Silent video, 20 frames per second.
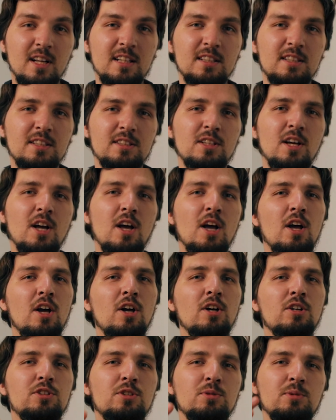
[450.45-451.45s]
like this,
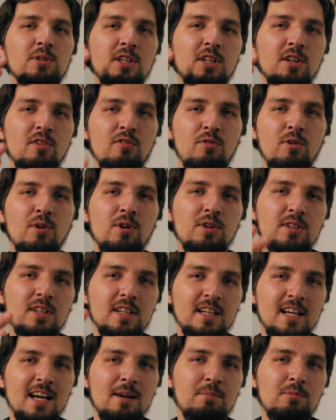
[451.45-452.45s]
so you can avoid
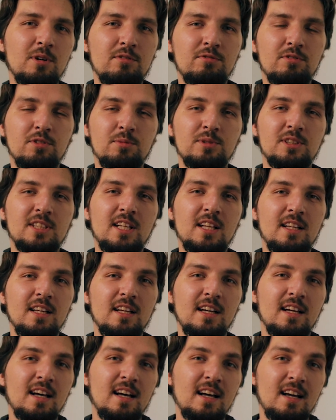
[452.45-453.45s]
the camera from
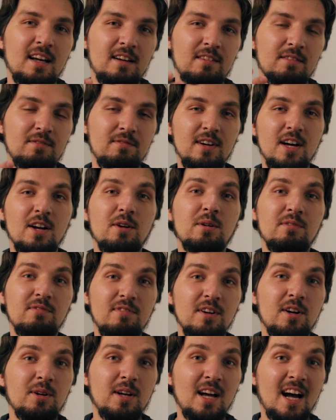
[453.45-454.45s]
setting a very
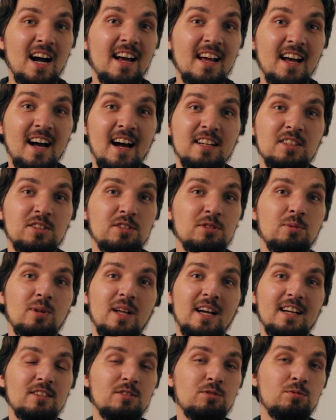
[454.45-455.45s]
very high ISO
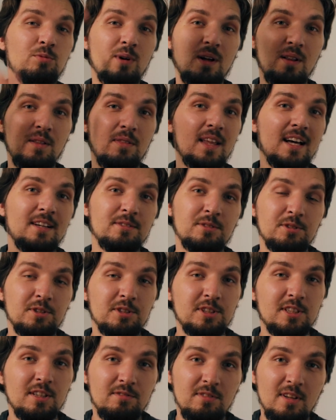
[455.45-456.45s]
like 12,000
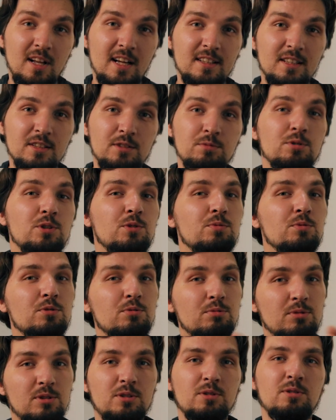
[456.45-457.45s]
or something like this, which
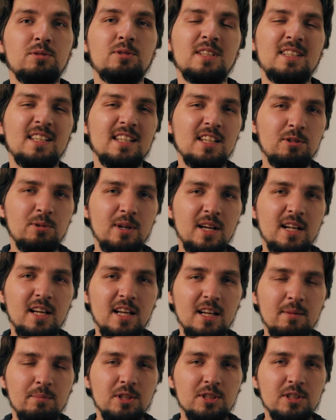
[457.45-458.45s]
would result in a
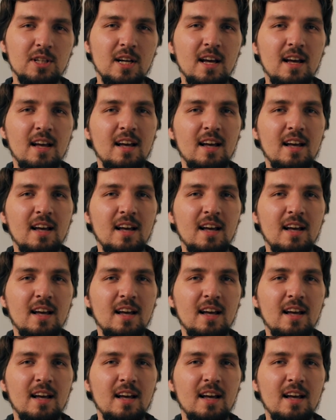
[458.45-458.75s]
grainy image,